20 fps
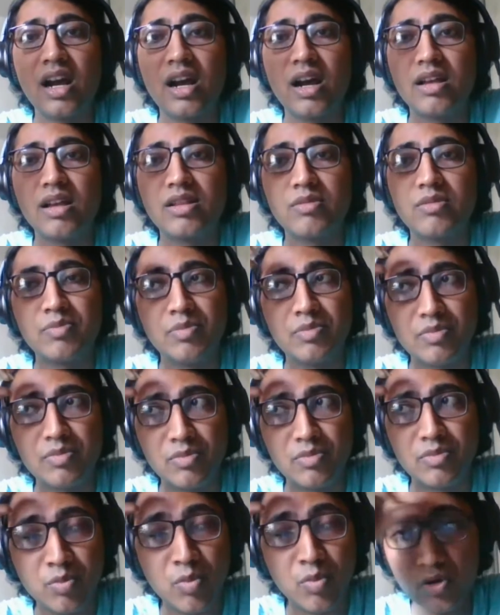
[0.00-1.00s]
The
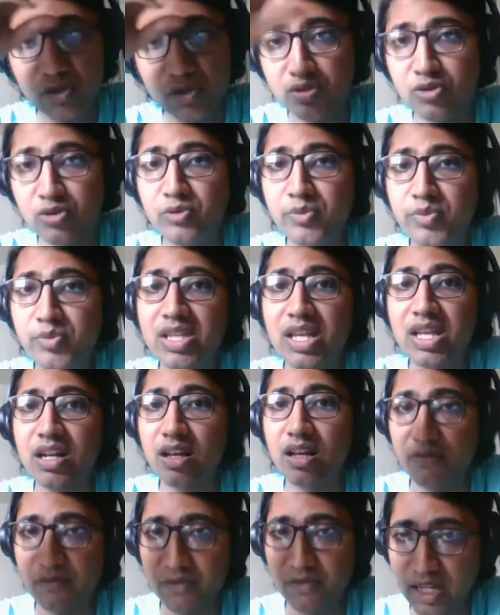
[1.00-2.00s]
most groups
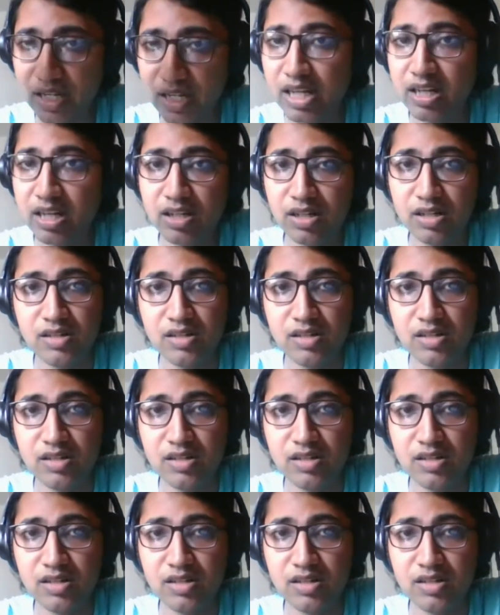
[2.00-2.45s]
there are very